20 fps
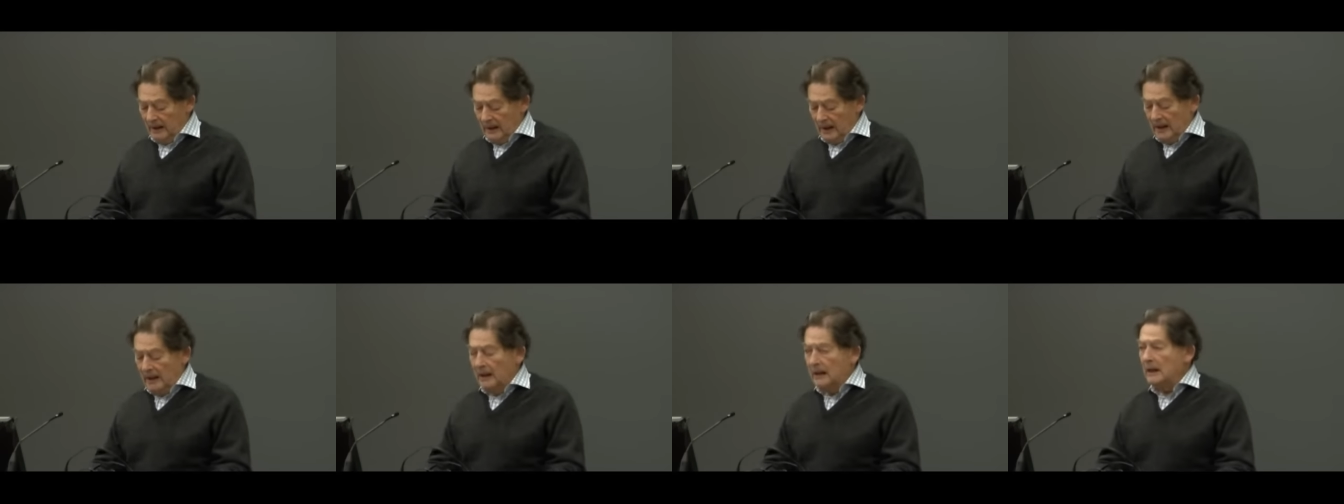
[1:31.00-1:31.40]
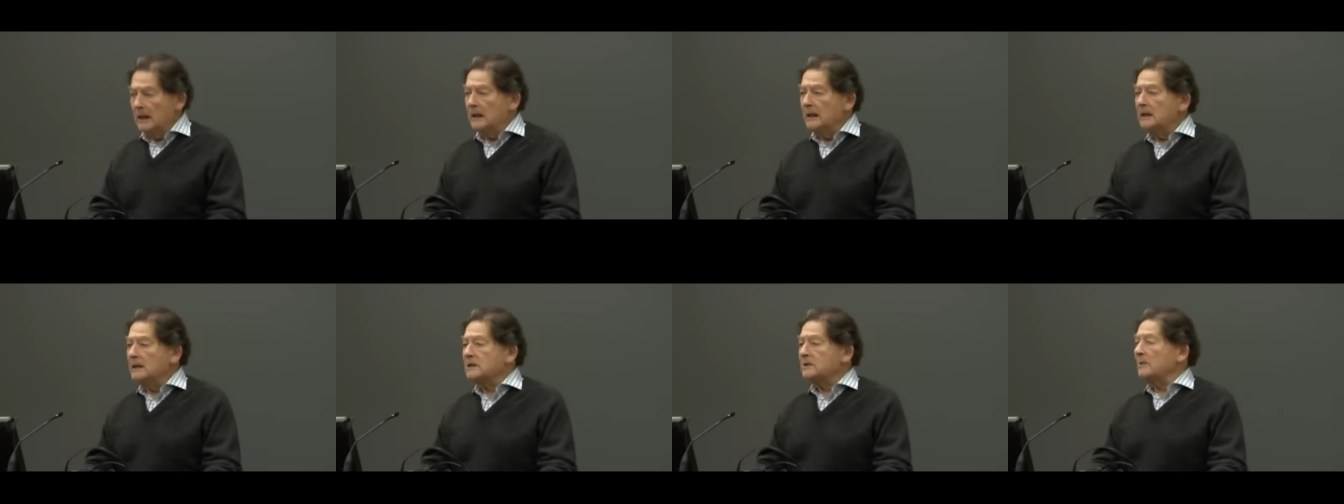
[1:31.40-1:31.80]

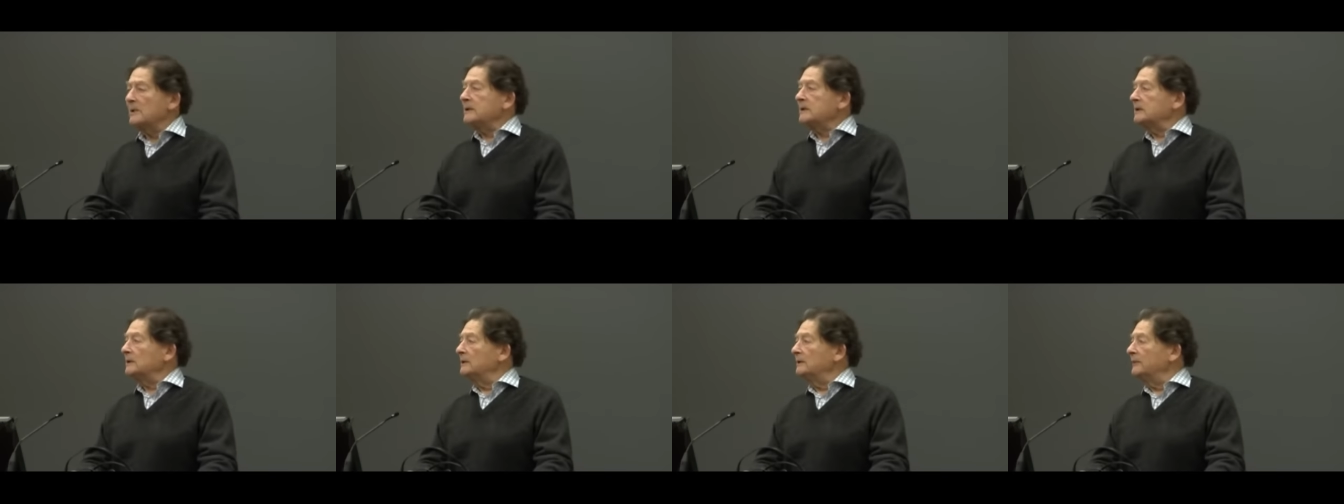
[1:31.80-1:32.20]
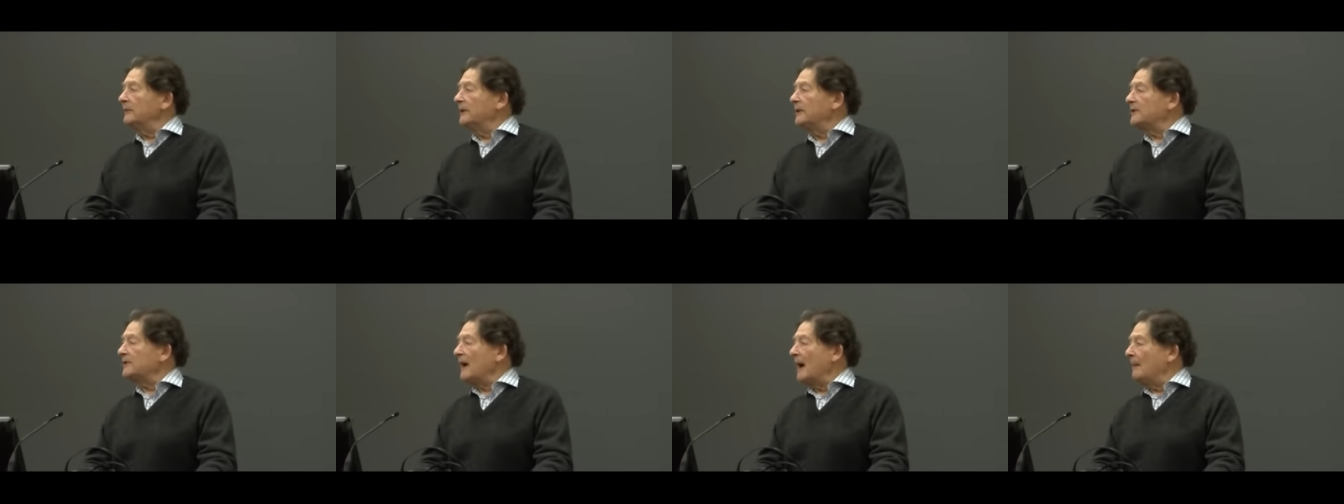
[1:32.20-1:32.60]
Uh, Switzerland,
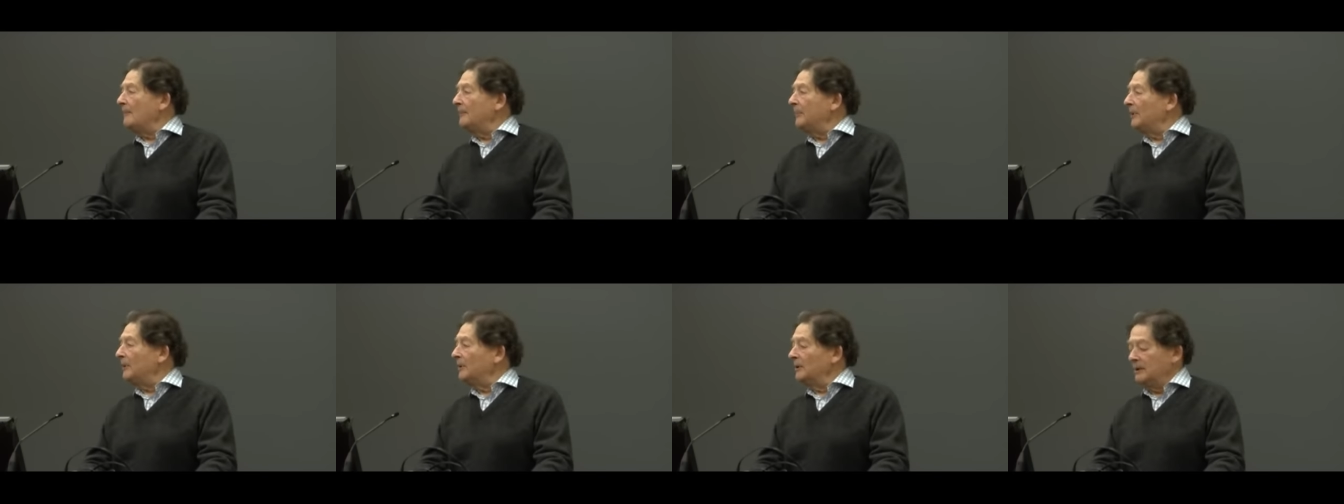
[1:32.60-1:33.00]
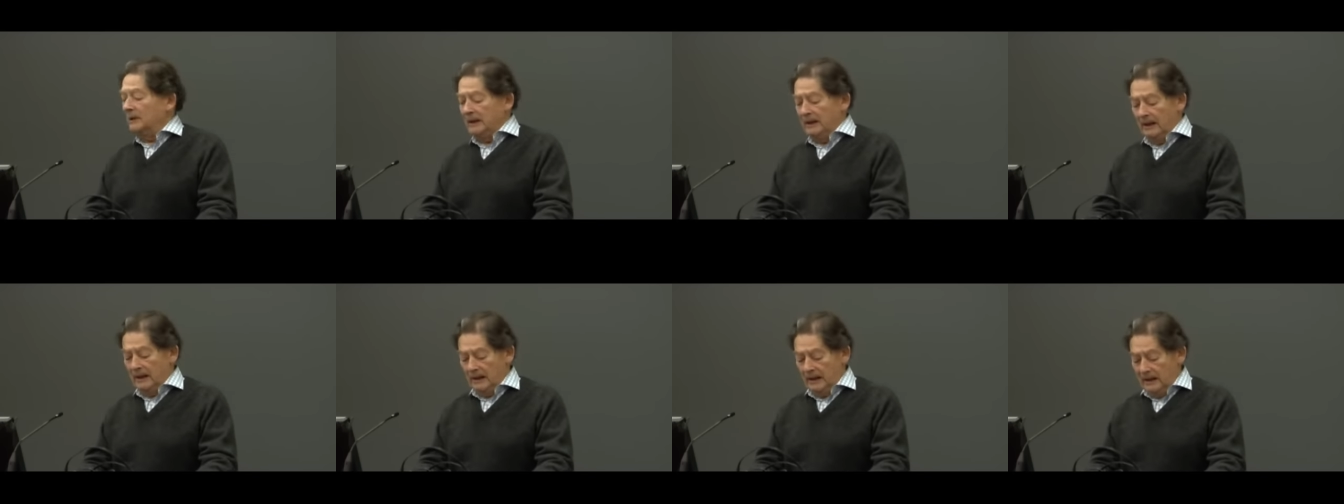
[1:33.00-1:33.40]
for example,
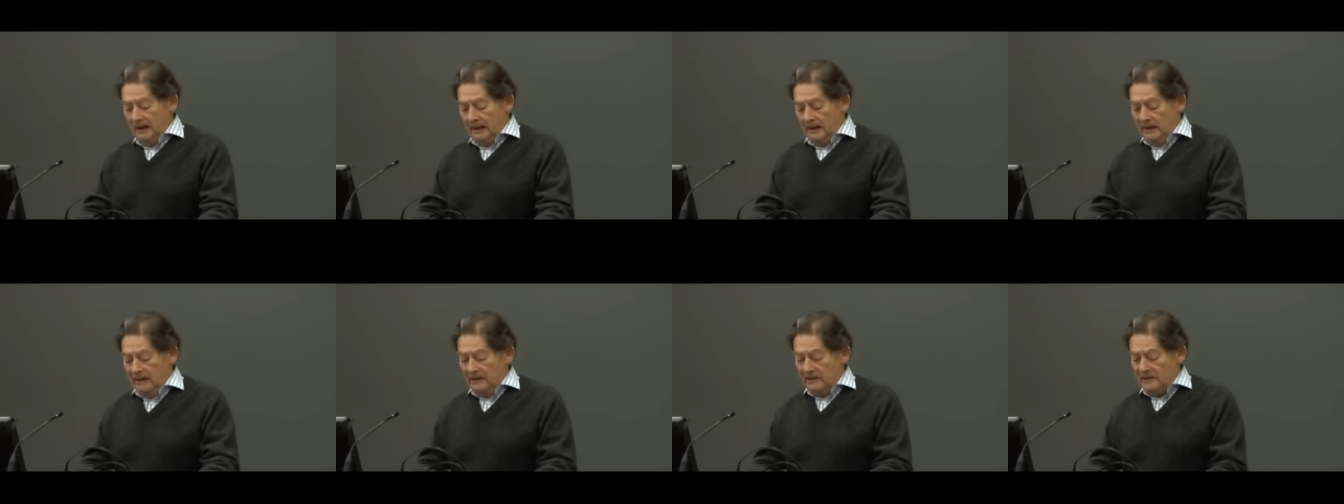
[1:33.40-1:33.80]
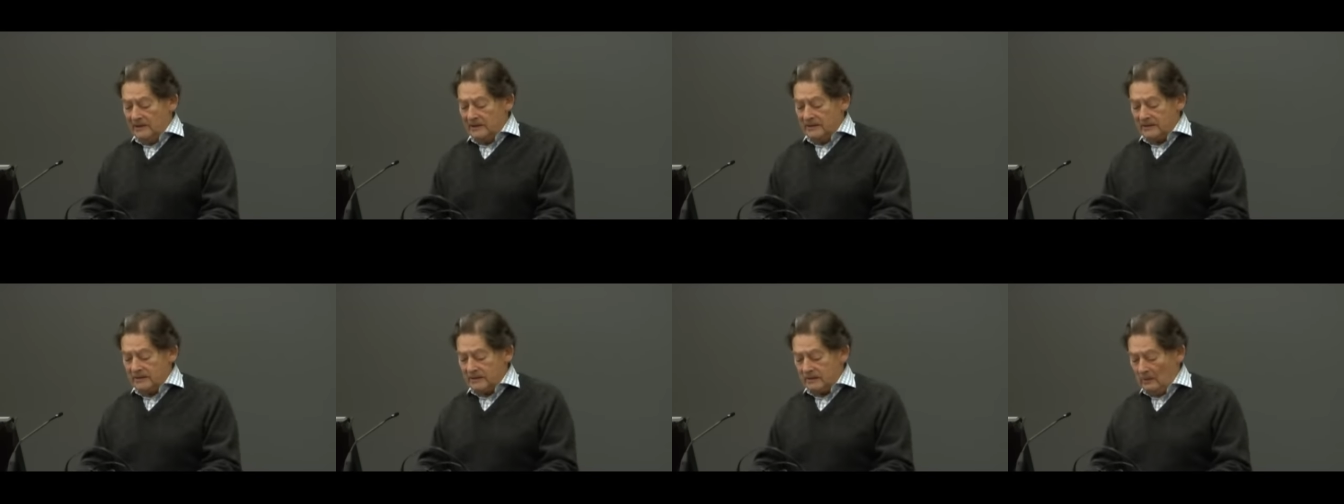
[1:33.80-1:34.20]

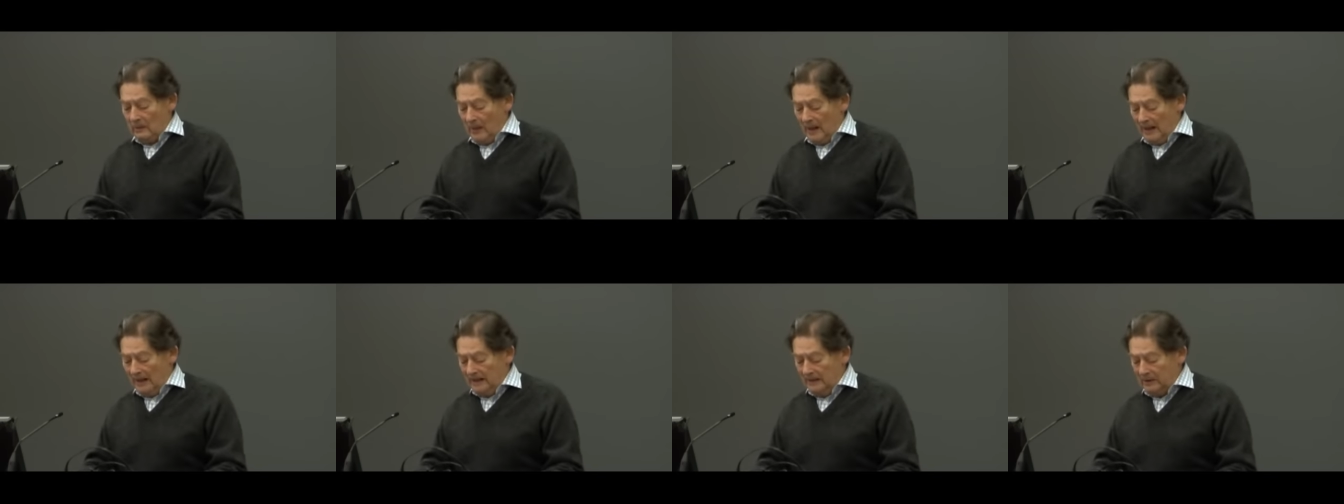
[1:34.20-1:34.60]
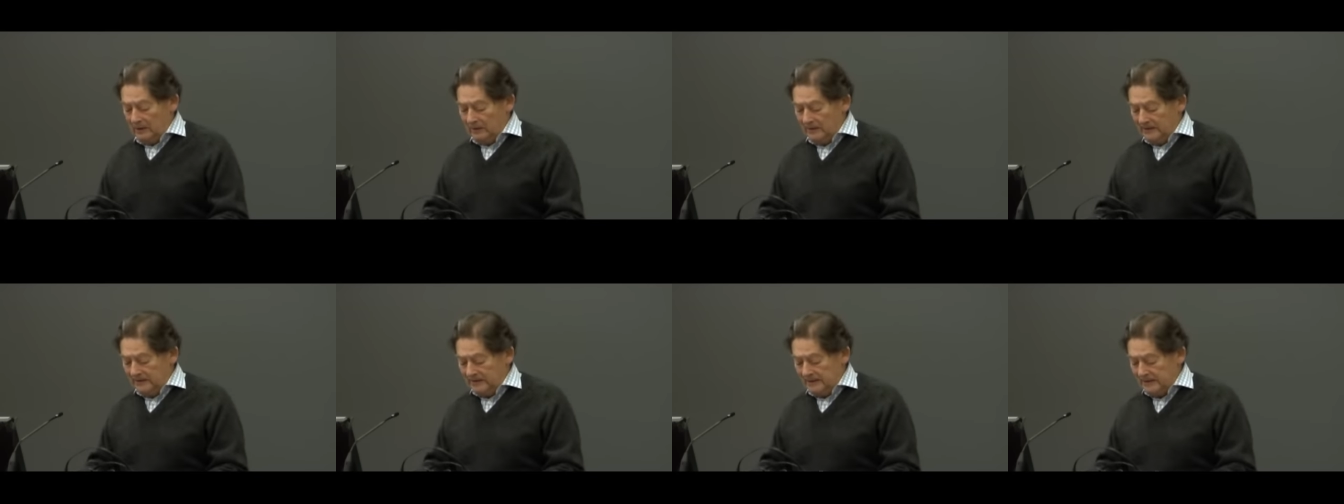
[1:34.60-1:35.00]
is, while
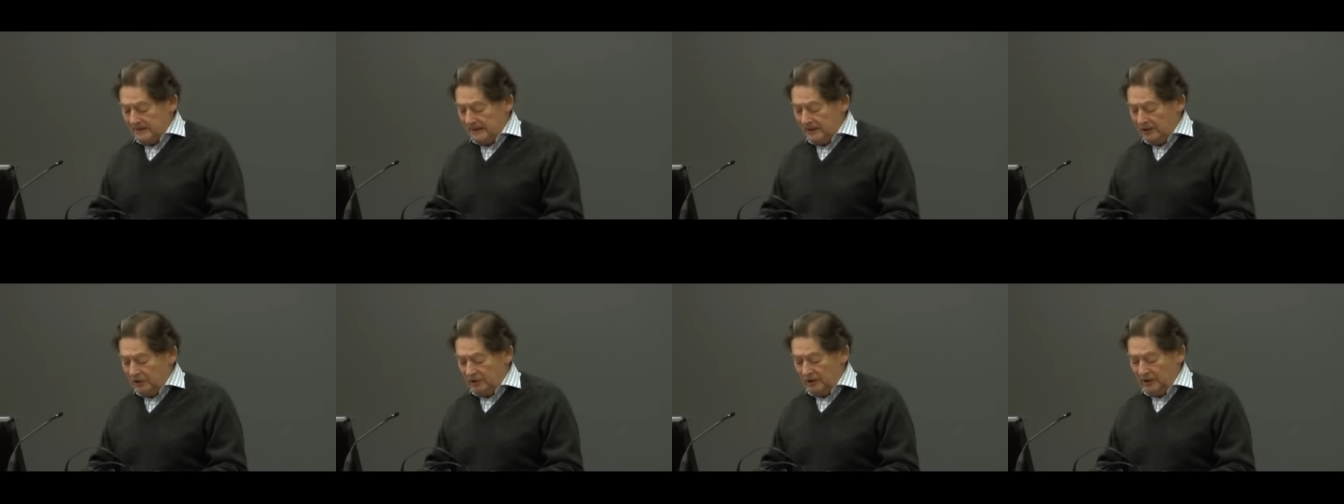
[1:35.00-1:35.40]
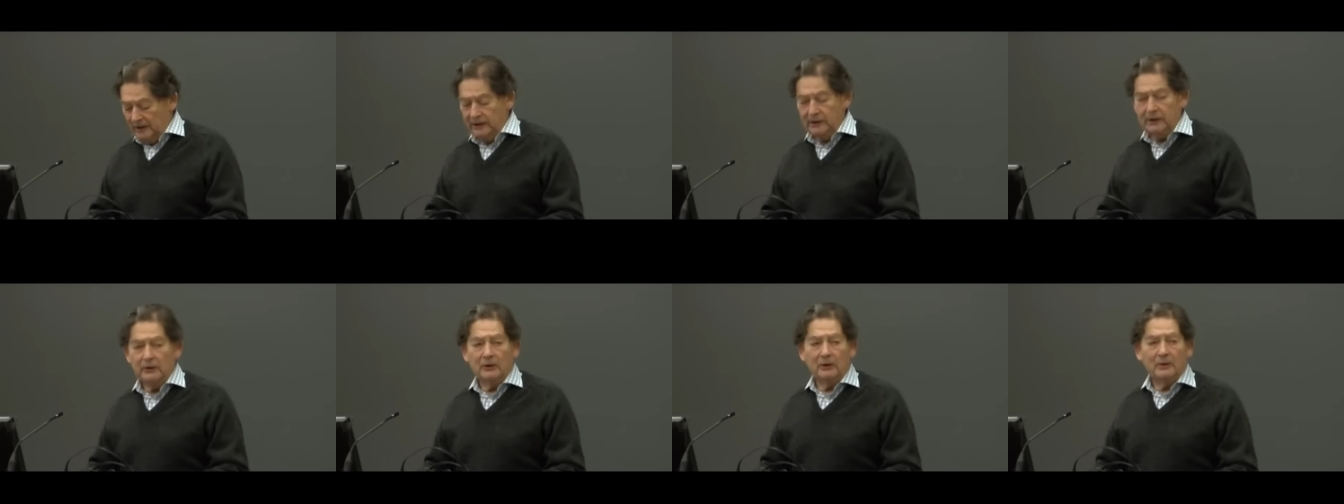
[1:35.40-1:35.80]

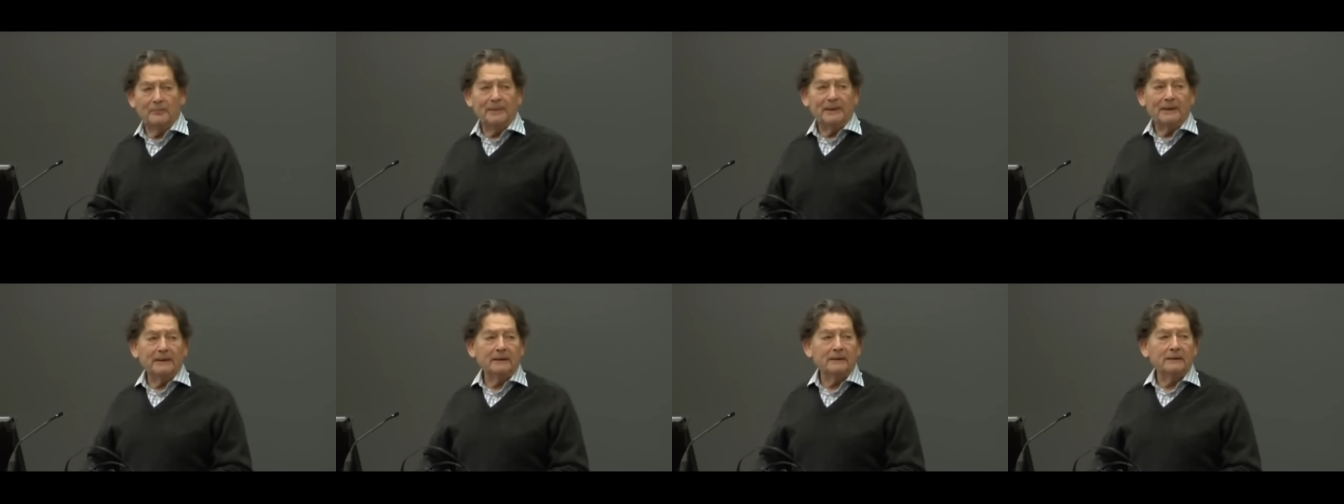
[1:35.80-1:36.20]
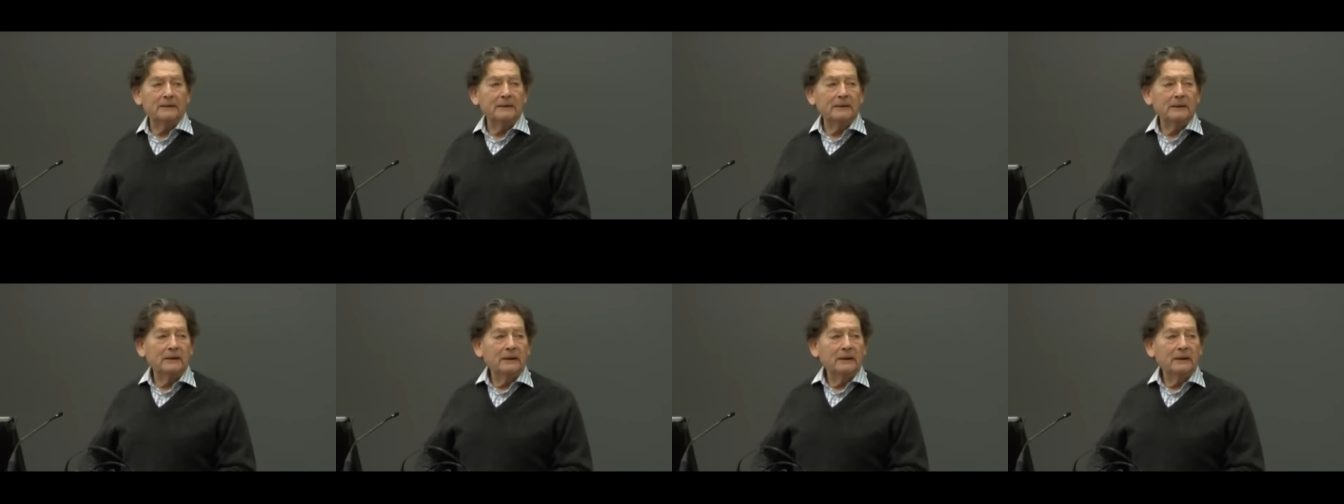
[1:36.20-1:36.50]
quintessentially European,